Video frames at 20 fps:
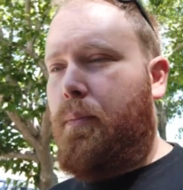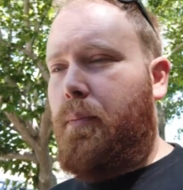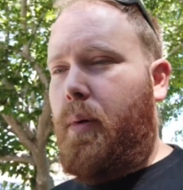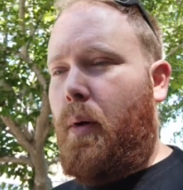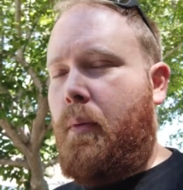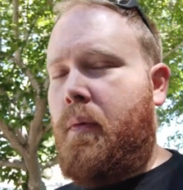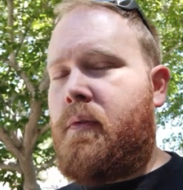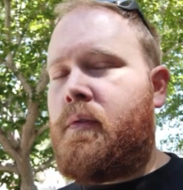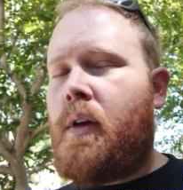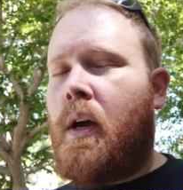
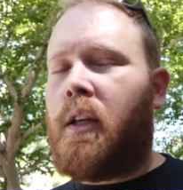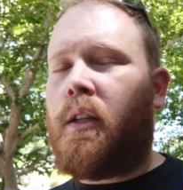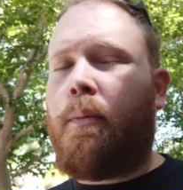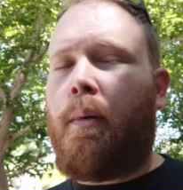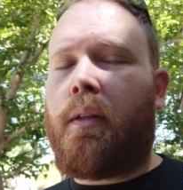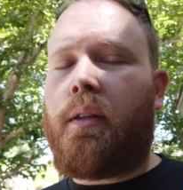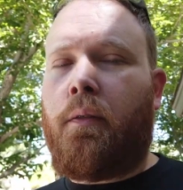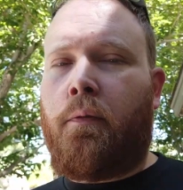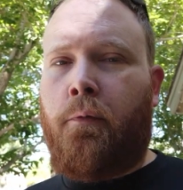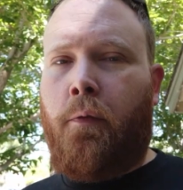But we've talked
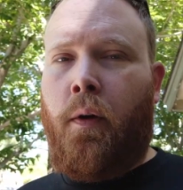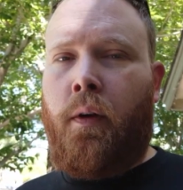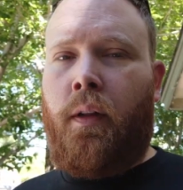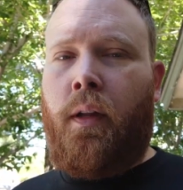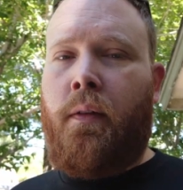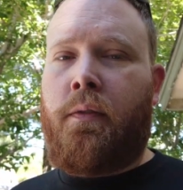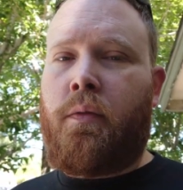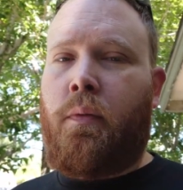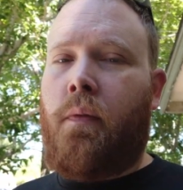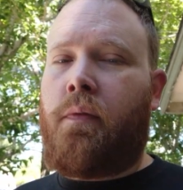about the front
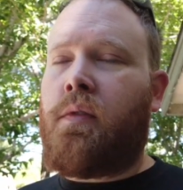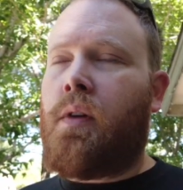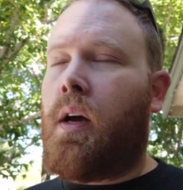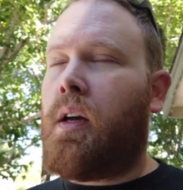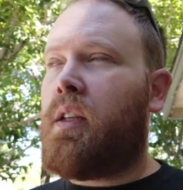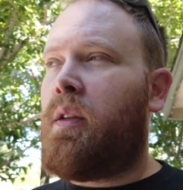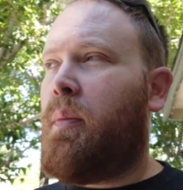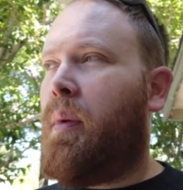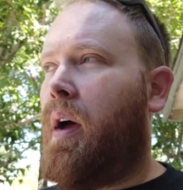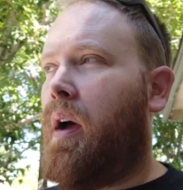lifts, we've
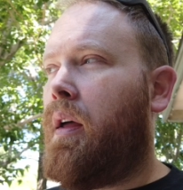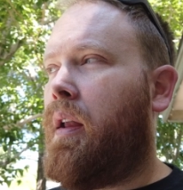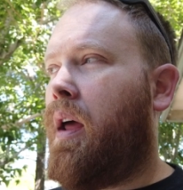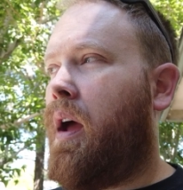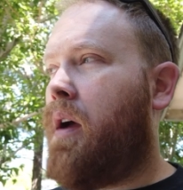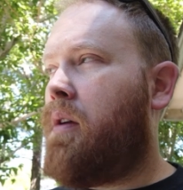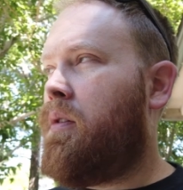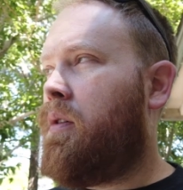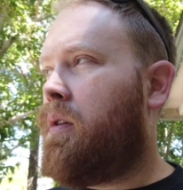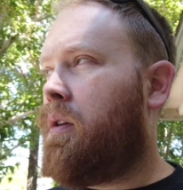talked about
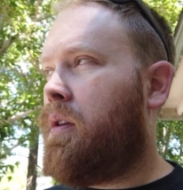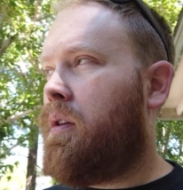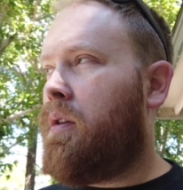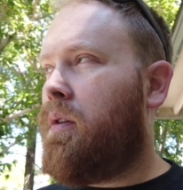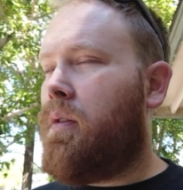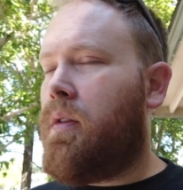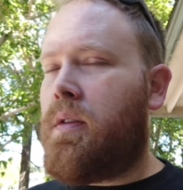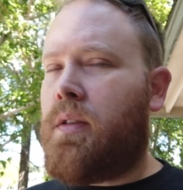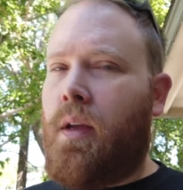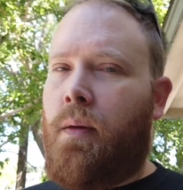how you can
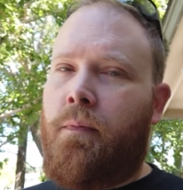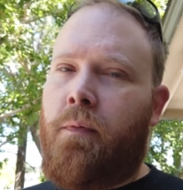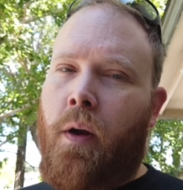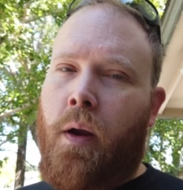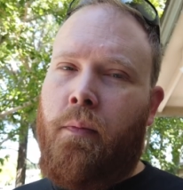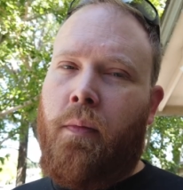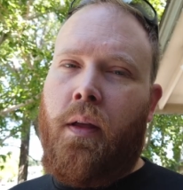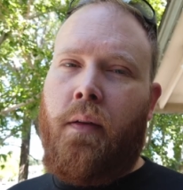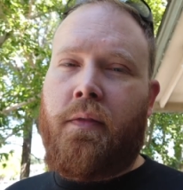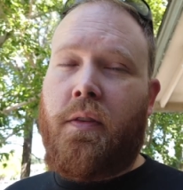do the
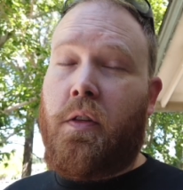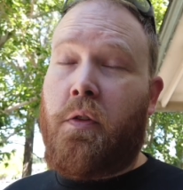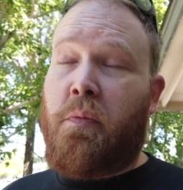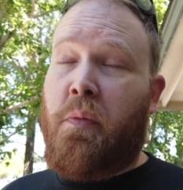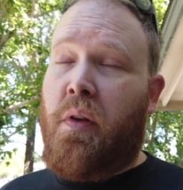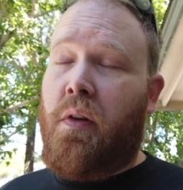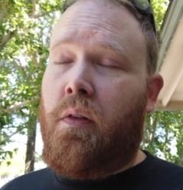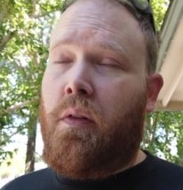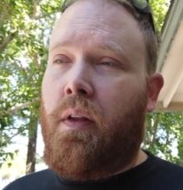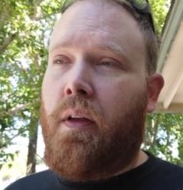subframe lifts and
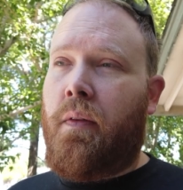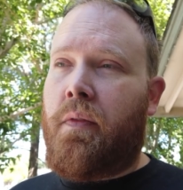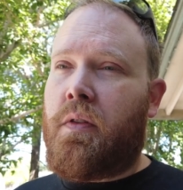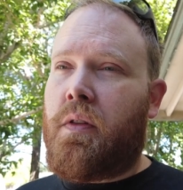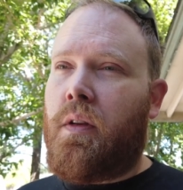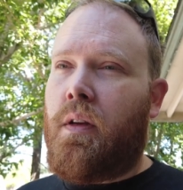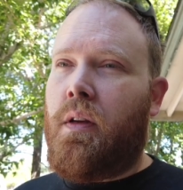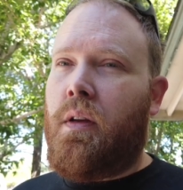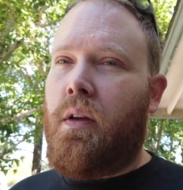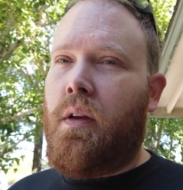spindle
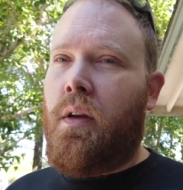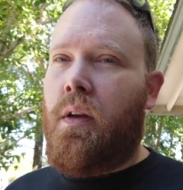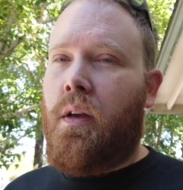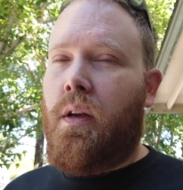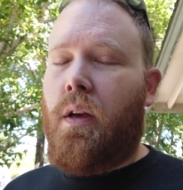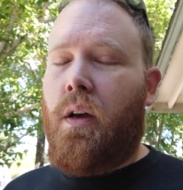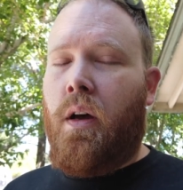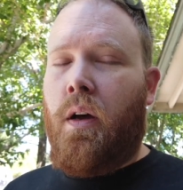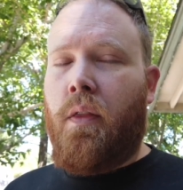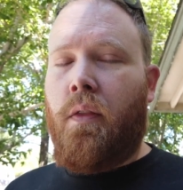lifts
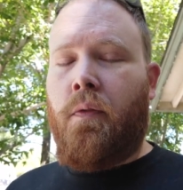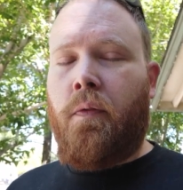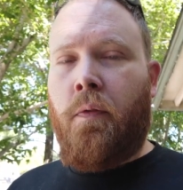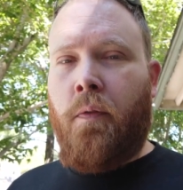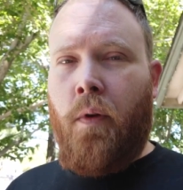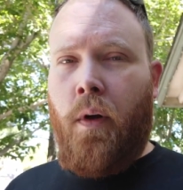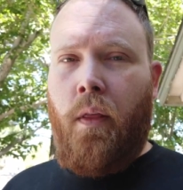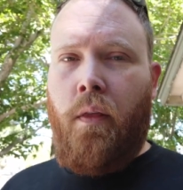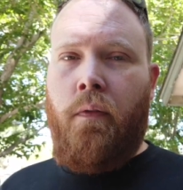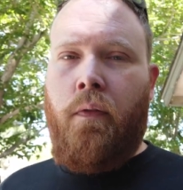on the
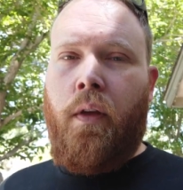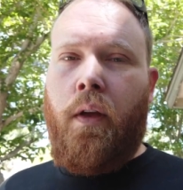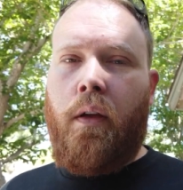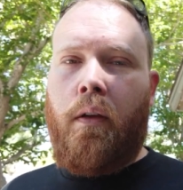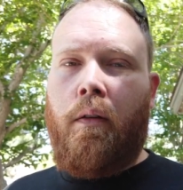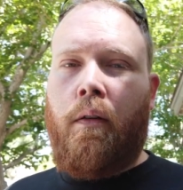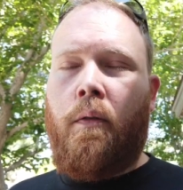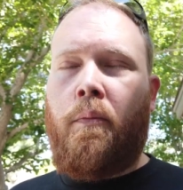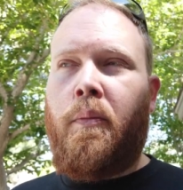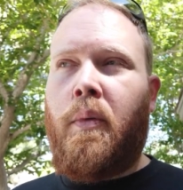front of the
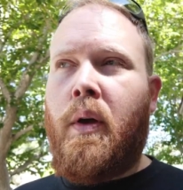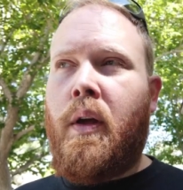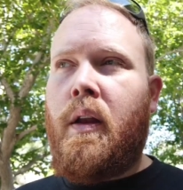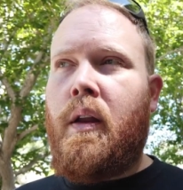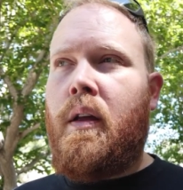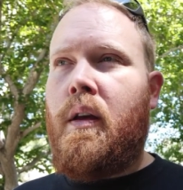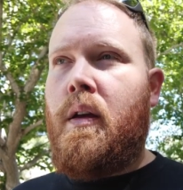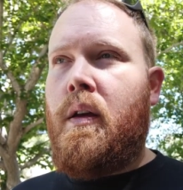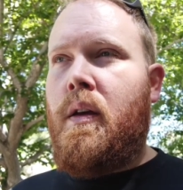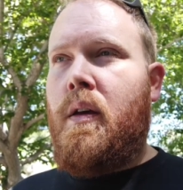vehicle, but
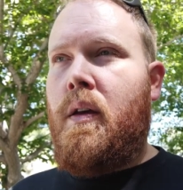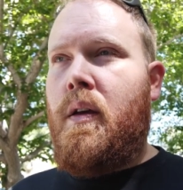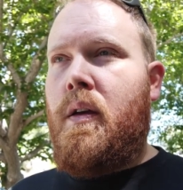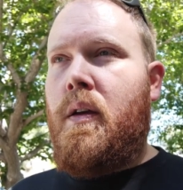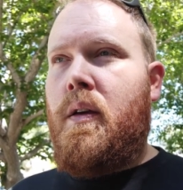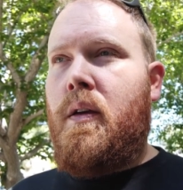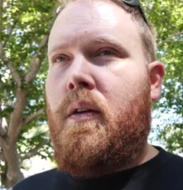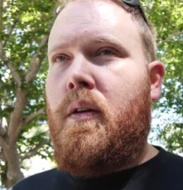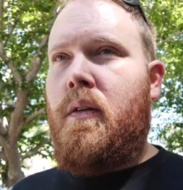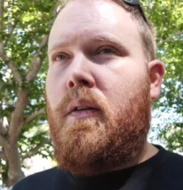
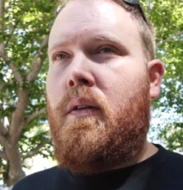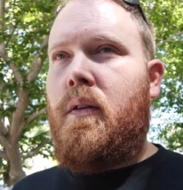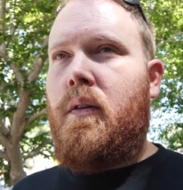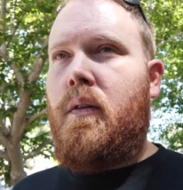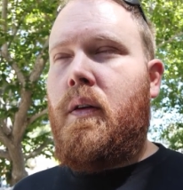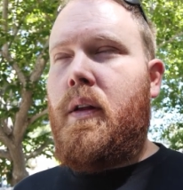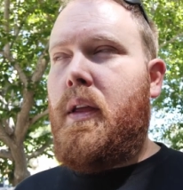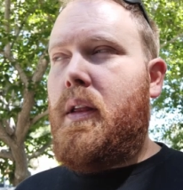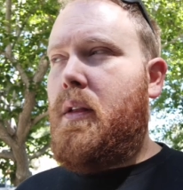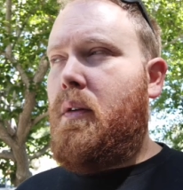
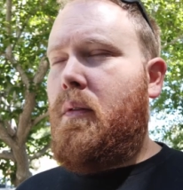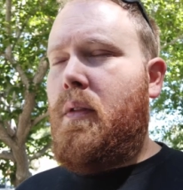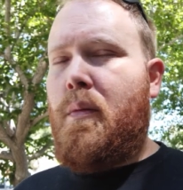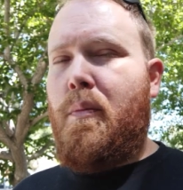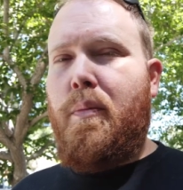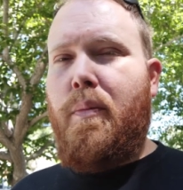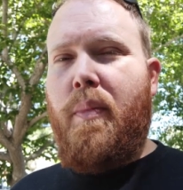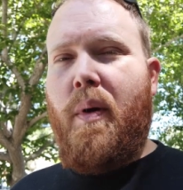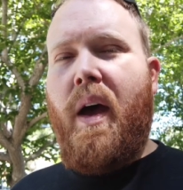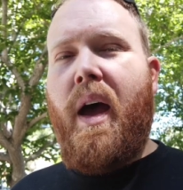what do you do in the
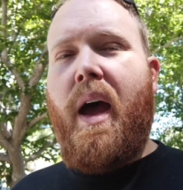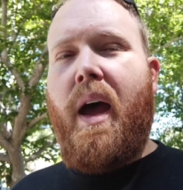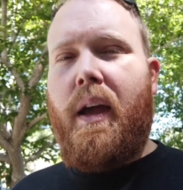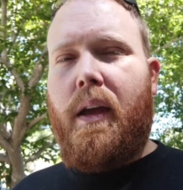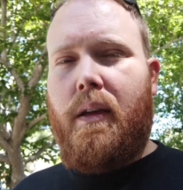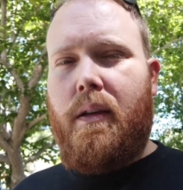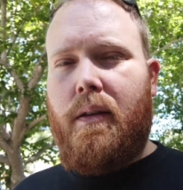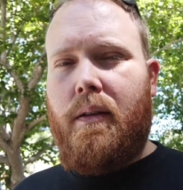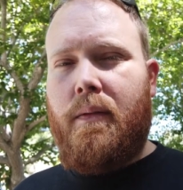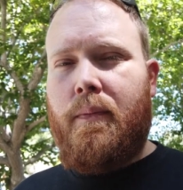
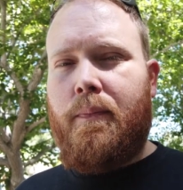back?